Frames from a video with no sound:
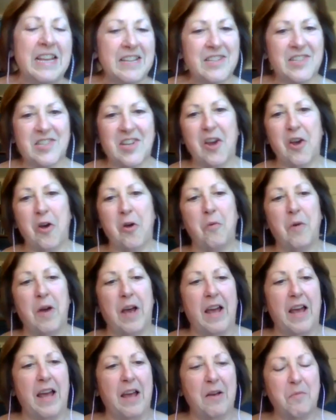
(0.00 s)
So
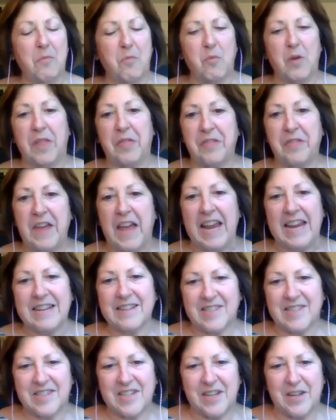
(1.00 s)
with
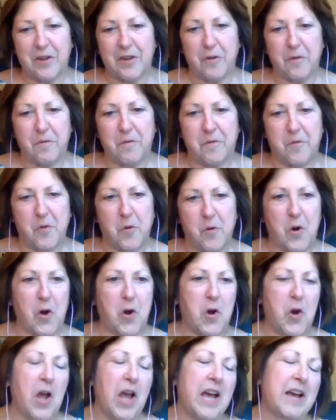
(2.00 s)
thanks to you
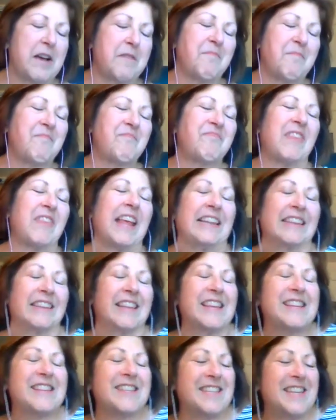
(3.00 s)
for
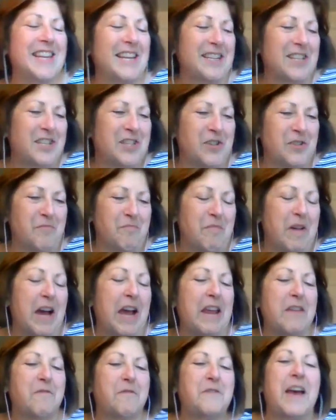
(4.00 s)
listening to
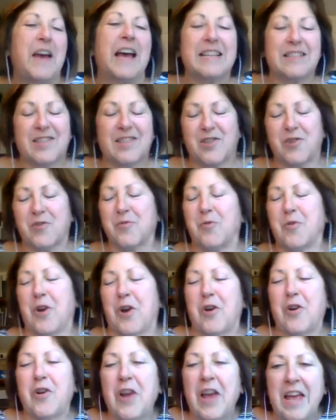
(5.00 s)
my fast
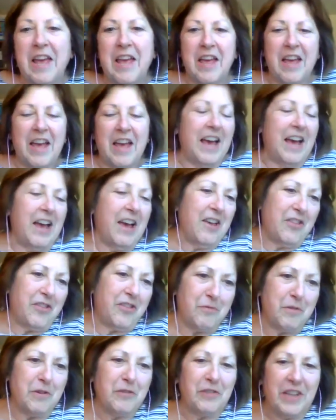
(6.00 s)
tour
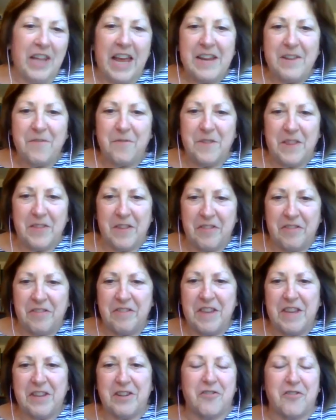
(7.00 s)
through life in the
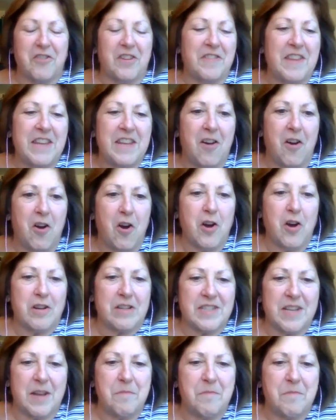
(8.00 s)
theater and the
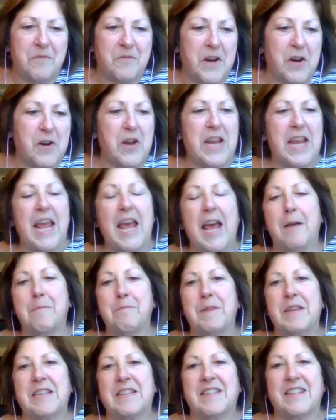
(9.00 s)
arts, I'm very
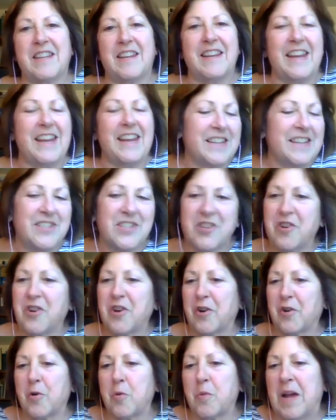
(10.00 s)
happy to answer
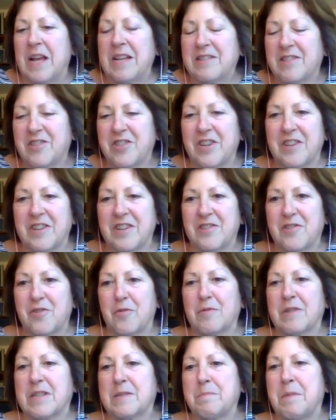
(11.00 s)
your questions
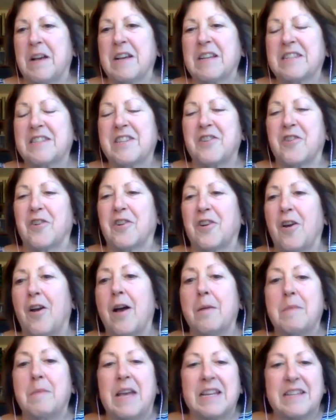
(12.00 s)
or respond to your
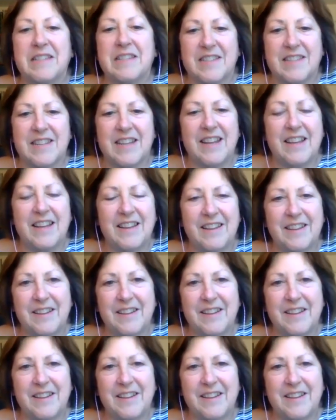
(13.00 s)
comments.